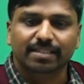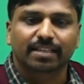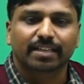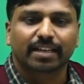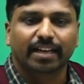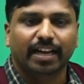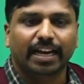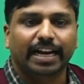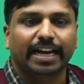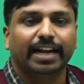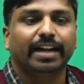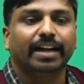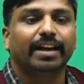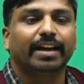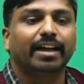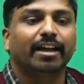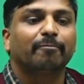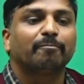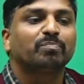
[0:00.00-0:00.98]
and
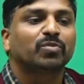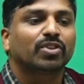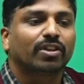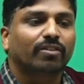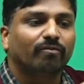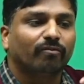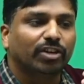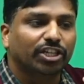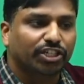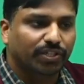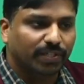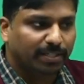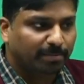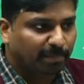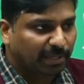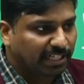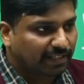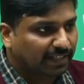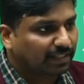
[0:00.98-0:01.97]
which
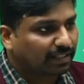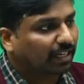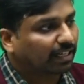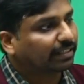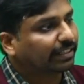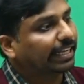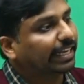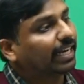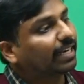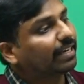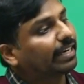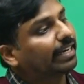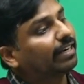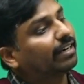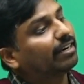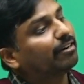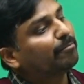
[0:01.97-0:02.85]
species are there in